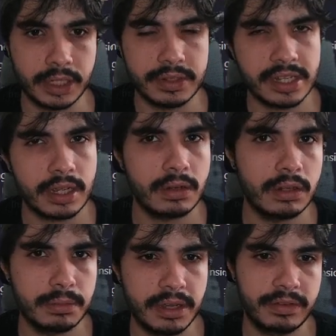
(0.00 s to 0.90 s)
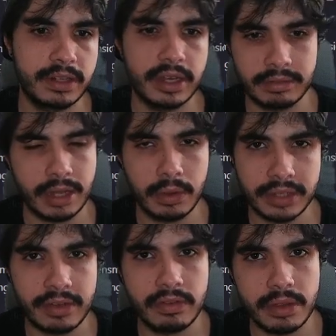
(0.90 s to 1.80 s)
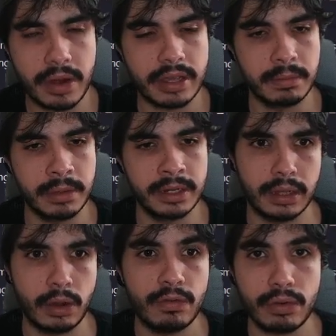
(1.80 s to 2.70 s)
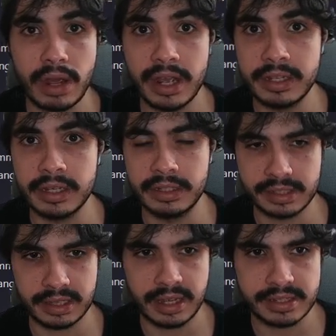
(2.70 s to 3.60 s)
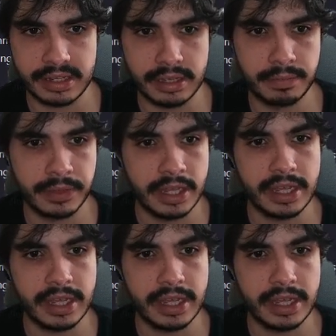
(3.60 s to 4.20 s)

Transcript: Now, the second other method that I would definitely recommend overriding in this class here